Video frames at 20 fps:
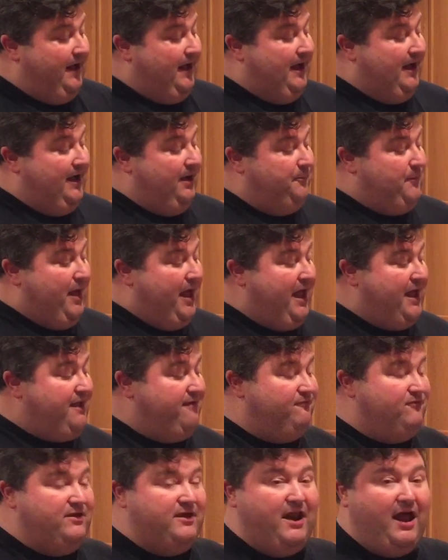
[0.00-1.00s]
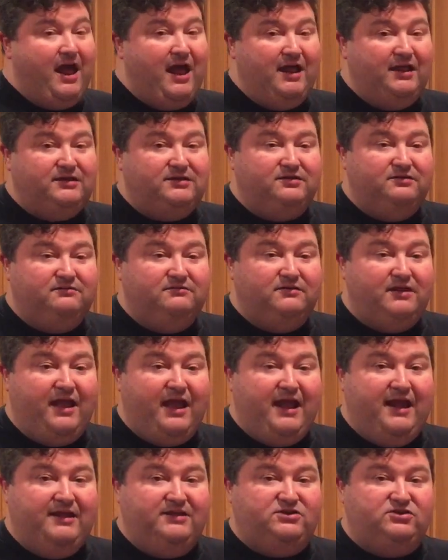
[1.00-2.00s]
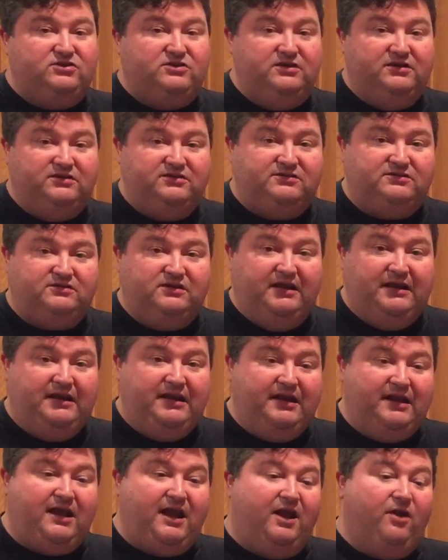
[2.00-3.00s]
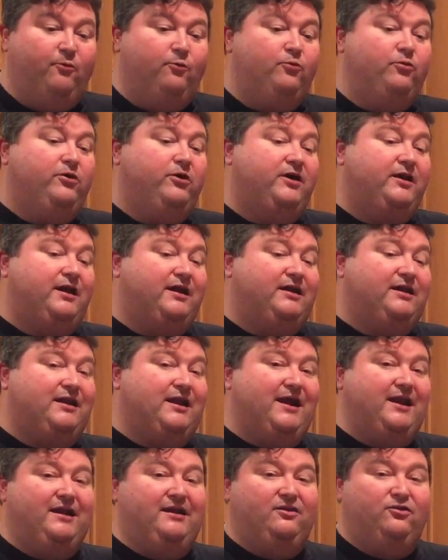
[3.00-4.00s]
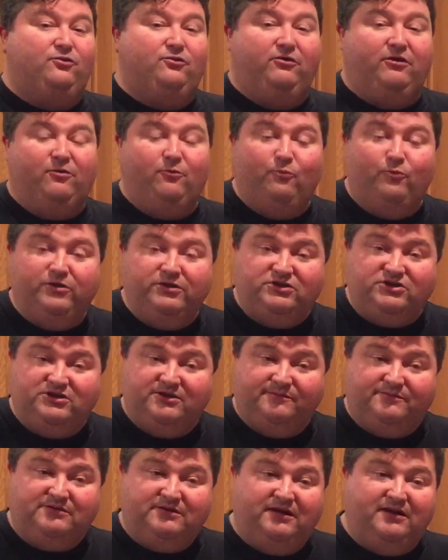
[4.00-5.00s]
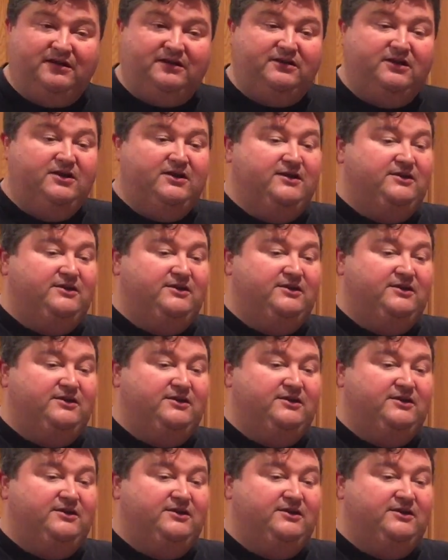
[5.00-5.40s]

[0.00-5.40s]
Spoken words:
I have not aged this in any kind of wood. I did not throw any wood chips in it.